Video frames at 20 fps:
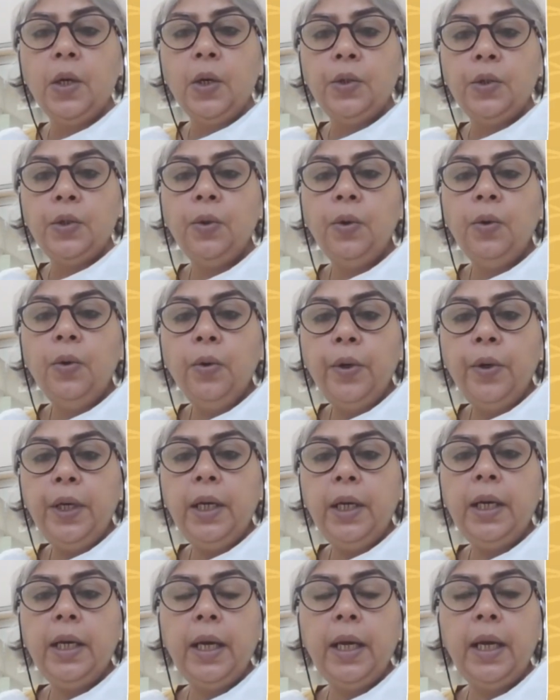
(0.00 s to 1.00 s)
So
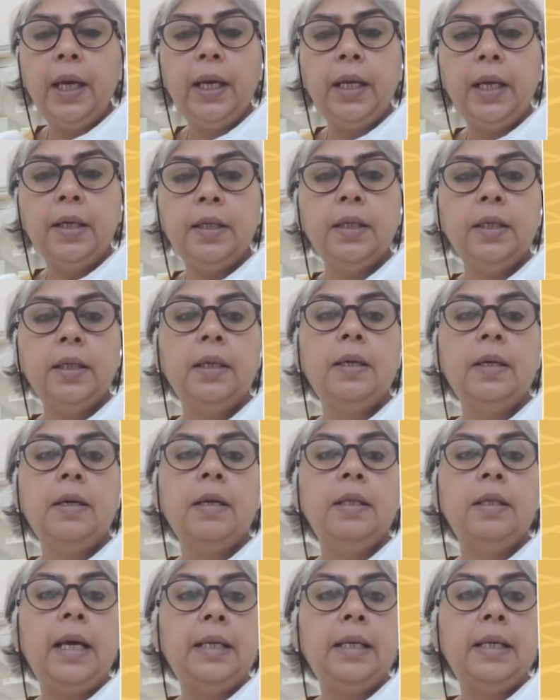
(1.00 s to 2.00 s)
going ahead,
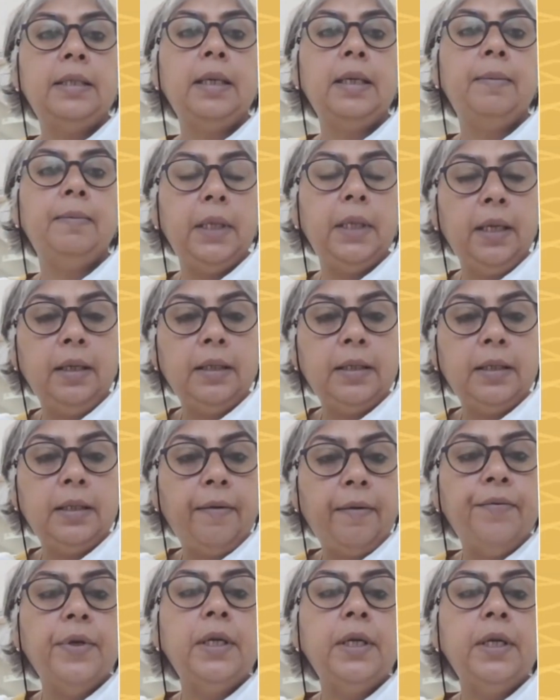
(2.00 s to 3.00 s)
that's something
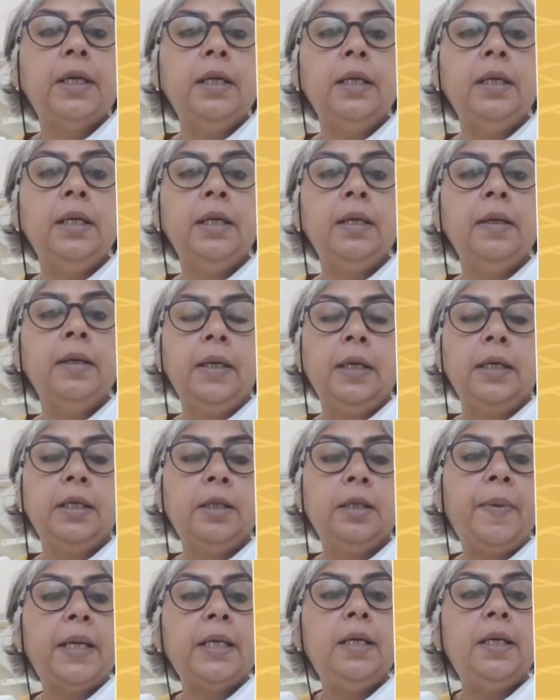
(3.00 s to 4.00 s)
definitely,
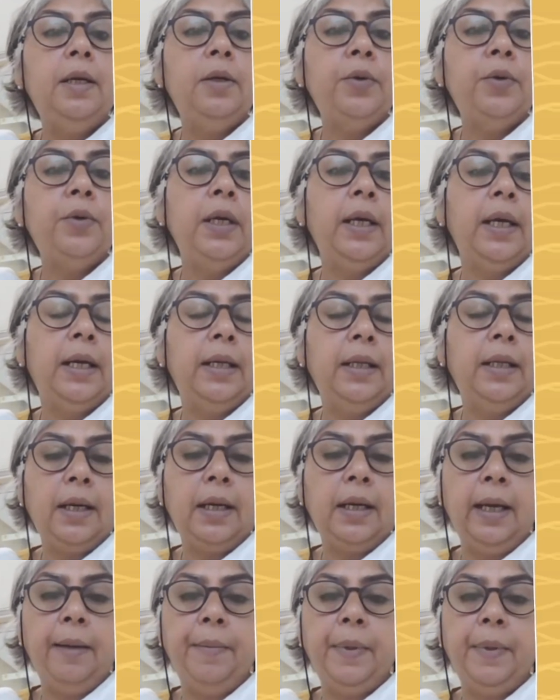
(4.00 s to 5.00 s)
especially looking at the
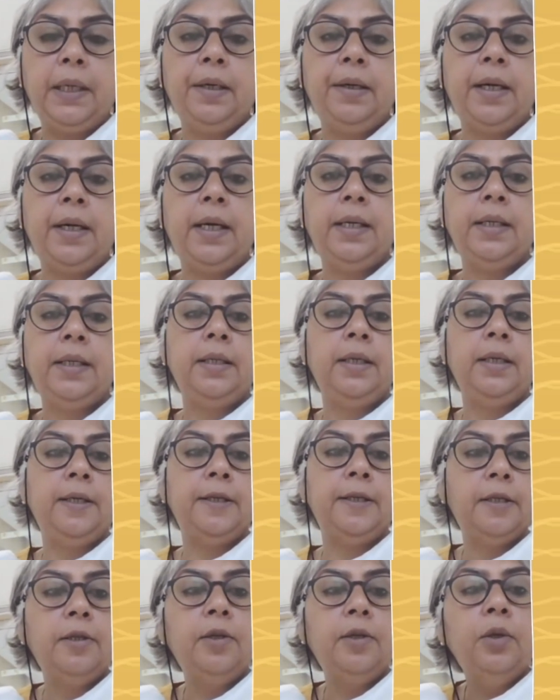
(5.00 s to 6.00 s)
climate
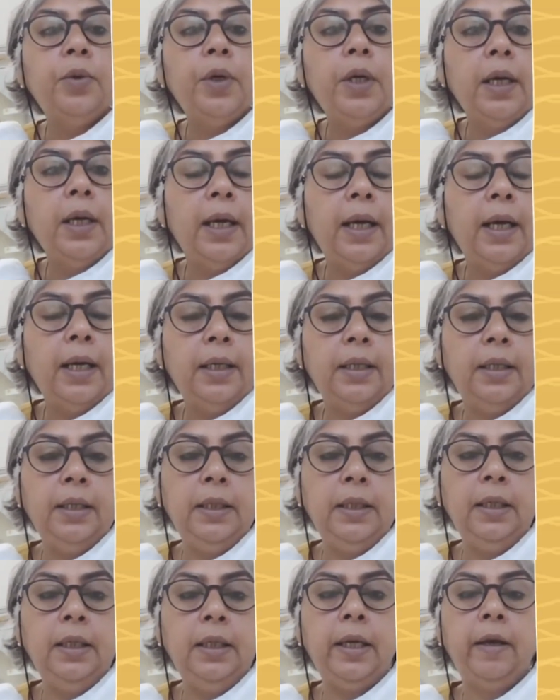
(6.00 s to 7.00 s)
crisis, looking at
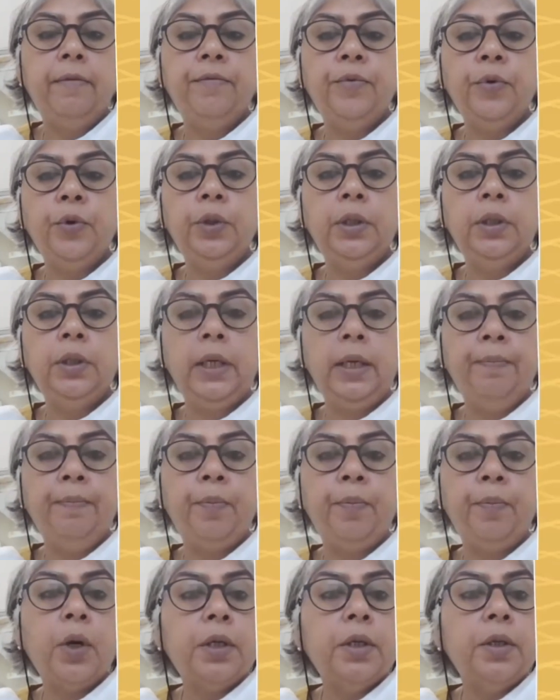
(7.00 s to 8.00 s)
therefore the
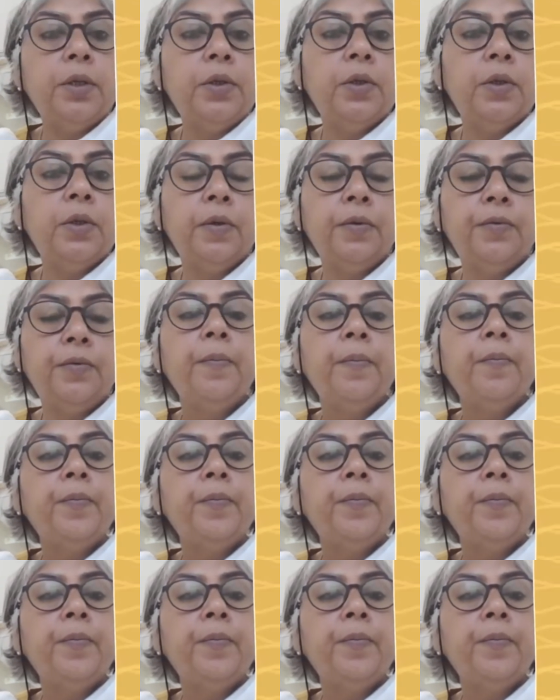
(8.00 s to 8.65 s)
importance of